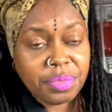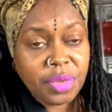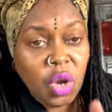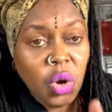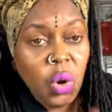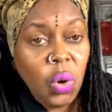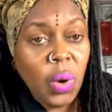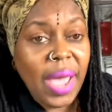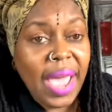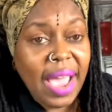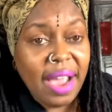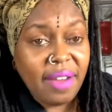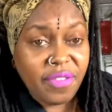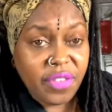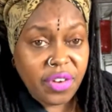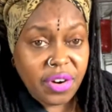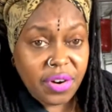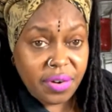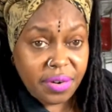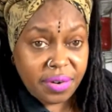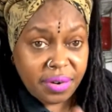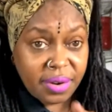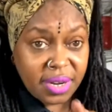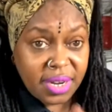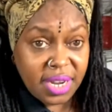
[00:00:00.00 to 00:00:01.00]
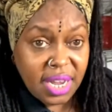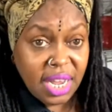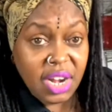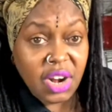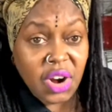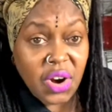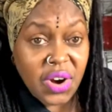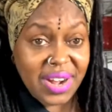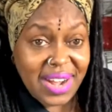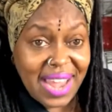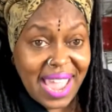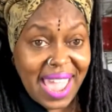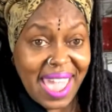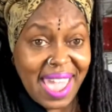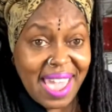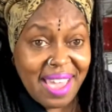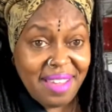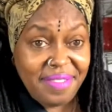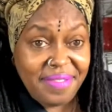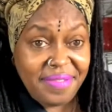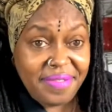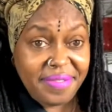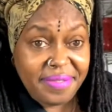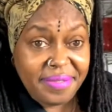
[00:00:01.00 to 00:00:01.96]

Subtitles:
whoever cut her in half,